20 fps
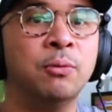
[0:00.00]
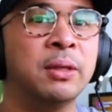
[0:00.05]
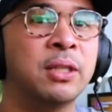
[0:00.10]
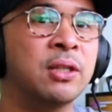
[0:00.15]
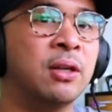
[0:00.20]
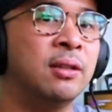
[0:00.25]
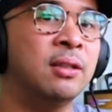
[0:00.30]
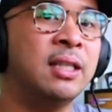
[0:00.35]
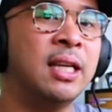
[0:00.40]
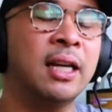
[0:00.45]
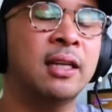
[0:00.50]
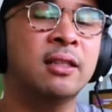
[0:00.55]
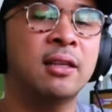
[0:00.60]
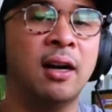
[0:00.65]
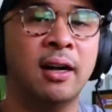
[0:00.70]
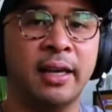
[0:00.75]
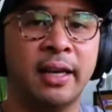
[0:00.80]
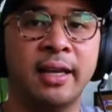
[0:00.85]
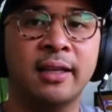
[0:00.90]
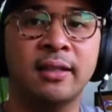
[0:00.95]
It's on
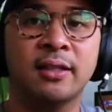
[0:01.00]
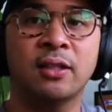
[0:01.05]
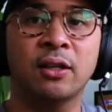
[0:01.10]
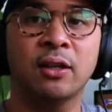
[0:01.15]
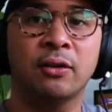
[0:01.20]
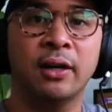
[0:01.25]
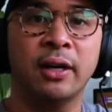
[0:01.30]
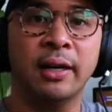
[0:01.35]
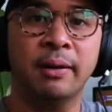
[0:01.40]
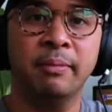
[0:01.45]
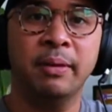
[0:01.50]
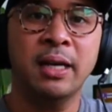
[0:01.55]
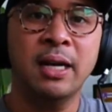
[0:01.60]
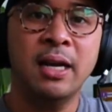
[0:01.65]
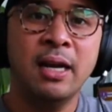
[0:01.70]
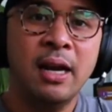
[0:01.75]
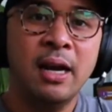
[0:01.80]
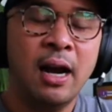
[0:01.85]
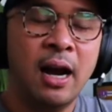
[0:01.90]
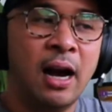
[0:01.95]
TikTok, Instagram,
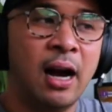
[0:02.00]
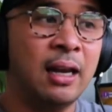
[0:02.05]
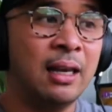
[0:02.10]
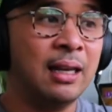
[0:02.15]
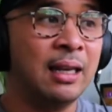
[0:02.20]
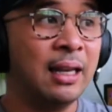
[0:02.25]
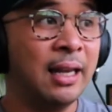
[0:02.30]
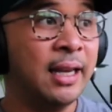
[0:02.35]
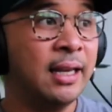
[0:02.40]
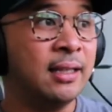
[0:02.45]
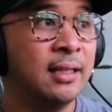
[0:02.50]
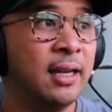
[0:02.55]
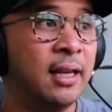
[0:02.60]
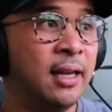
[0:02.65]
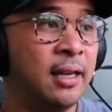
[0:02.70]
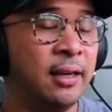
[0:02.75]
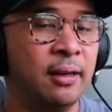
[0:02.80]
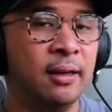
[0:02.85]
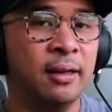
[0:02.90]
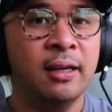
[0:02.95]

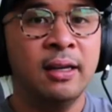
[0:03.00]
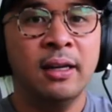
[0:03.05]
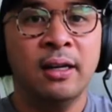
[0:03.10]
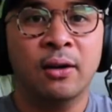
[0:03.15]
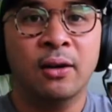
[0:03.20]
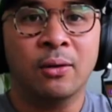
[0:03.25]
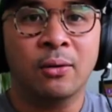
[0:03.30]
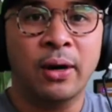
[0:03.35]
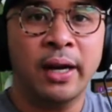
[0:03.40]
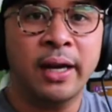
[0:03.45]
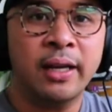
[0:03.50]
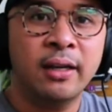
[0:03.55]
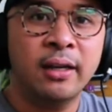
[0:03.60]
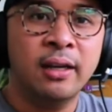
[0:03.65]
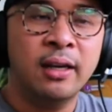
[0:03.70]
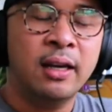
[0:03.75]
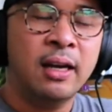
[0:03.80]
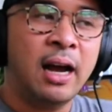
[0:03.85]
LinkedIn, right?